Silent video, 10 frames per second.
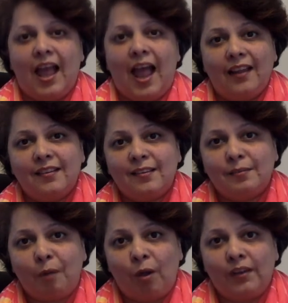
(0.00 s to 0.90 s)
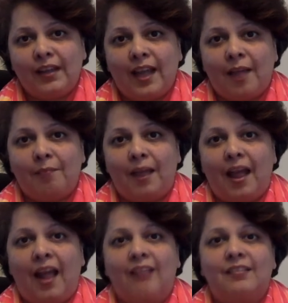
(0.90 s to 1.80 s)
and small cap
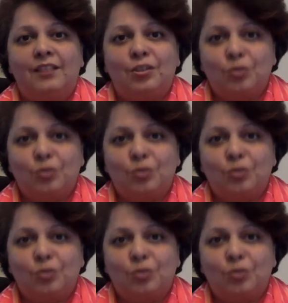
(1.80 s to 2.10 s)
as the